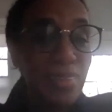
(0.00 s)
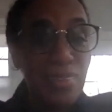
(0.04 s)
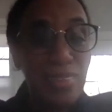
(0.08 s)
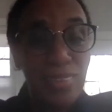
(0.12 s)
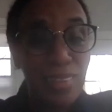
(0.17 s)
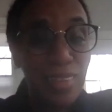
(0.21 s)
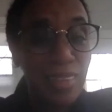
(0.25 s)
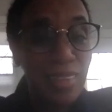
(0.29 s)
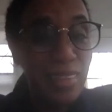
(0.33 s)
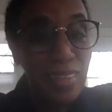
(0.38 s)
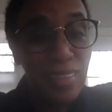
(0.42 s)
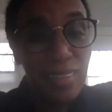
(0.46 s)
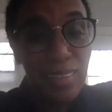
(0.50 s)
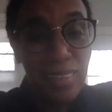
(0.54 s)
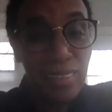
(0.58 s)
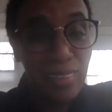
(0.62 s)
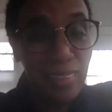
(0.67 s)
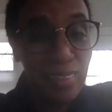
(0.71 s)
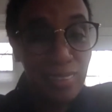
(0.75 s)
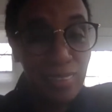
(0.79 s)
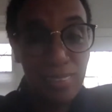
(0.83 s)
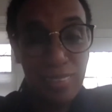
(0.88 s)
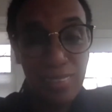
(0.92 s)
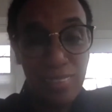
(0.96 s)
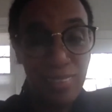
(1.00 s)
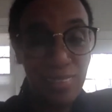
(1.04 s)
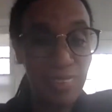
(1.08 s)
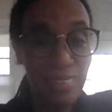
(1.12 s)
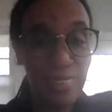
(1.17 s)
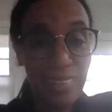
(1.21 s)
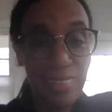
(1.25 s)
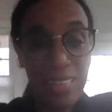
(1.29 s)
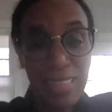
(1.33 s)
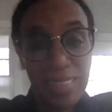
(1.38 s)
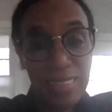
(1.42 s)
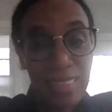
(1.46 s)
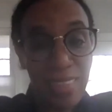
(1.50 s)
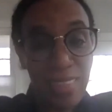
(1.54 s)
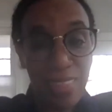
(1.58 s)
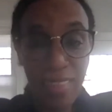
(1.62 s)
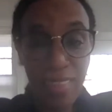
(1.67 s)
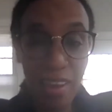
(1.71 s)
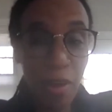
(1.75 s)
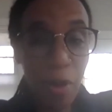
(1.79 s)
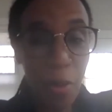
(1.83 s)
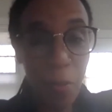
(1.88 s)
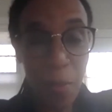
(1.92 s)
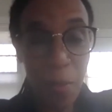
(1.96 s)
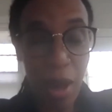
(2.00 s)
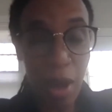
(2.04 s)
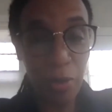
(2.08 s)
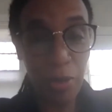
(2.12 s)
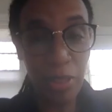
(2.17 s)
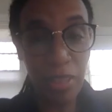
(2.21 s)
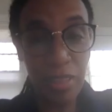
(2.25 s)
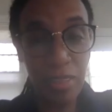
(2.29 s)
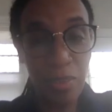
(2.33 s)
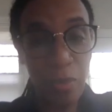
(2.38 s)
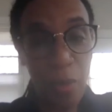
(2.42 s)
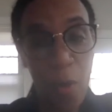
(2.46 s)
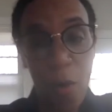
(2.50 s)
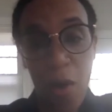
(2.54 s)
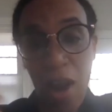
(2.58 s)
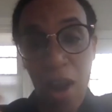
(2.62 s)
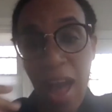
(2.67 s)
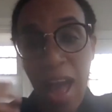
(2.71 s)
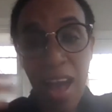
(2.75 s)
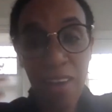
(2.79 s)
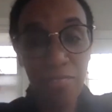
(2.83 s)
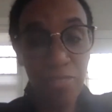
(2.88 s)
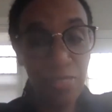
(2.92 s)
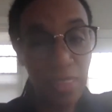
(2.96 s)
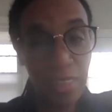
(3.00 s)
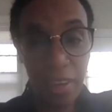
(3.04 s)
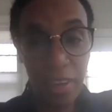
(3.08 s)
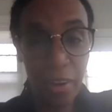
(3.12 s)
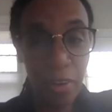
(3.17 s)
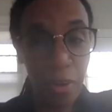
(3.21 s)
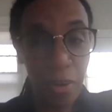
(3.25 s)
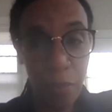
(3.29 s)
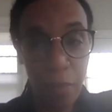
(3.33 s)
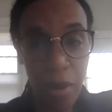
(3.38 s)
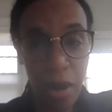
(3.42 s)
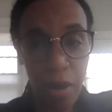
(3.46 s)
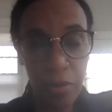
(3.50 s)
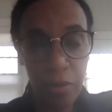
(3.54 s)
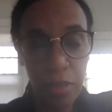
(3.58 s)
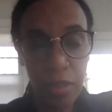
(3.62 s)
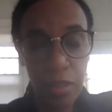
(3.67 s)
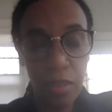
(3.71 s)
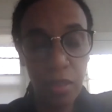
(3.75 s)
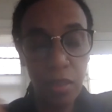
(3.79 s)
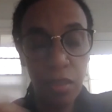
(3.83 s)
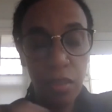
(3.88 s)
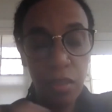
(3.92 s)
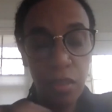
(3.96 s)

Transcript: didn't need to think about it or have to care about it.